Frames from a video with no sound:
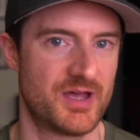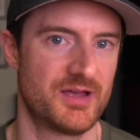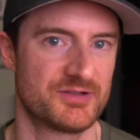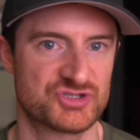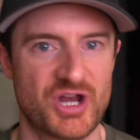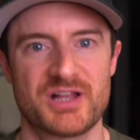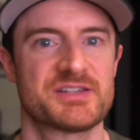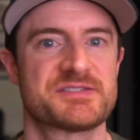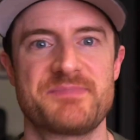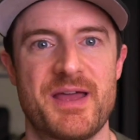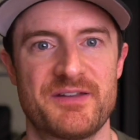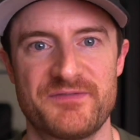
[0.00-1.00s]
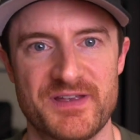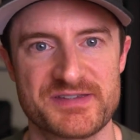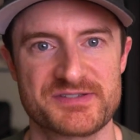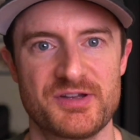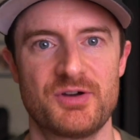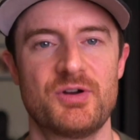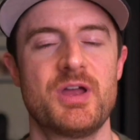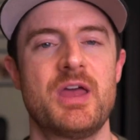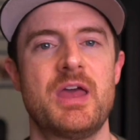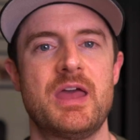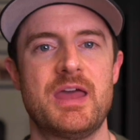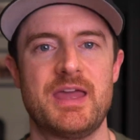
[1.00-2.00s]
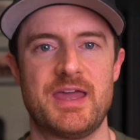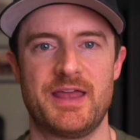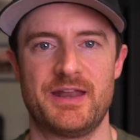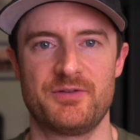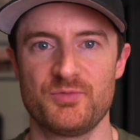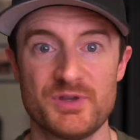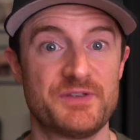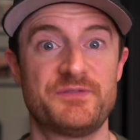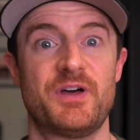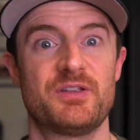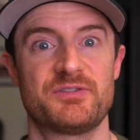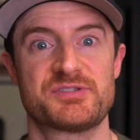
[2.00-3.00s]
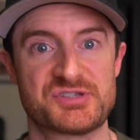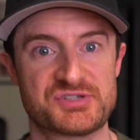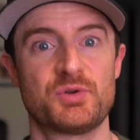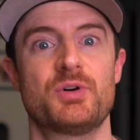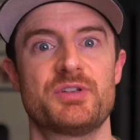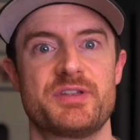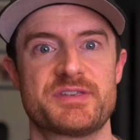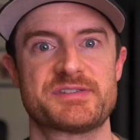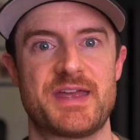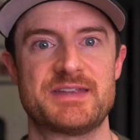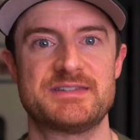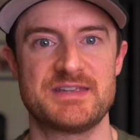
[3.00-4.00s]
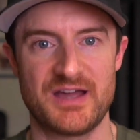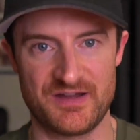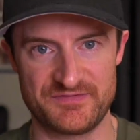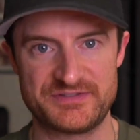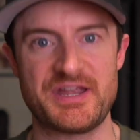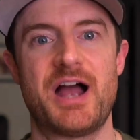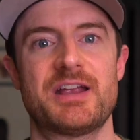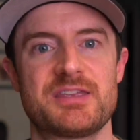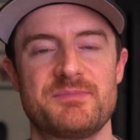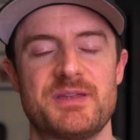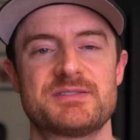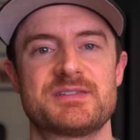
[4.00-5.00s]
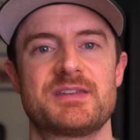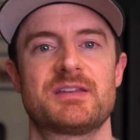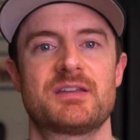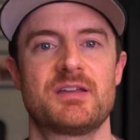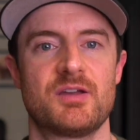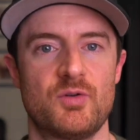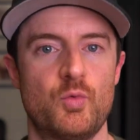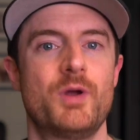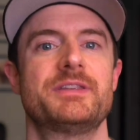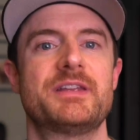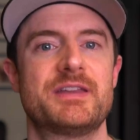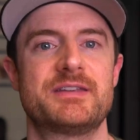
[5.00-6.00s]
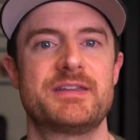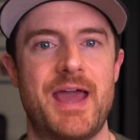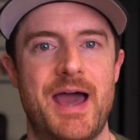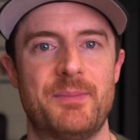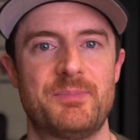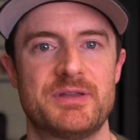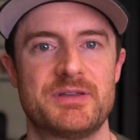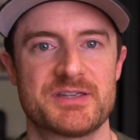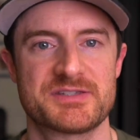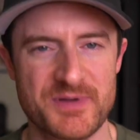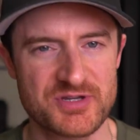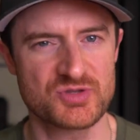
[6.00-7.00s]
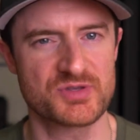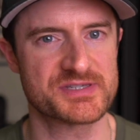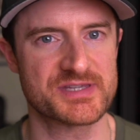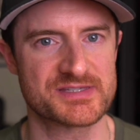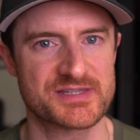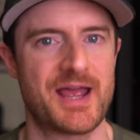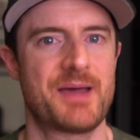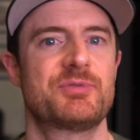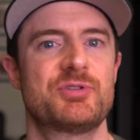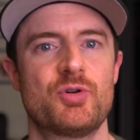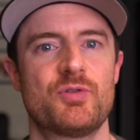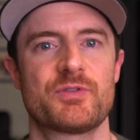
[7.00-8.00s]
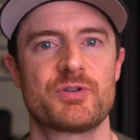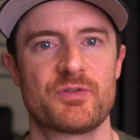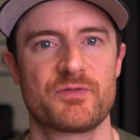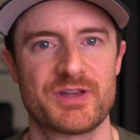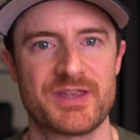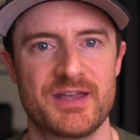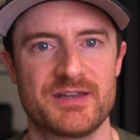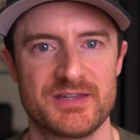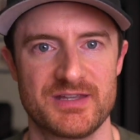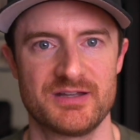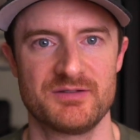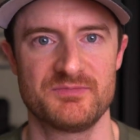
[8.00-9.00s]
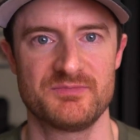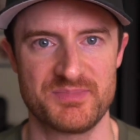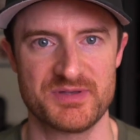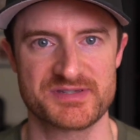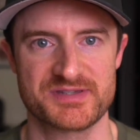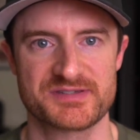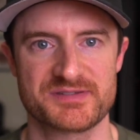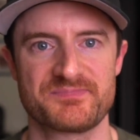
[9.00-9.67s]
Checklist Manifesto, and I really felt sold on this idea of documenting what needed to happen, especially those things that happened over and over again in my business.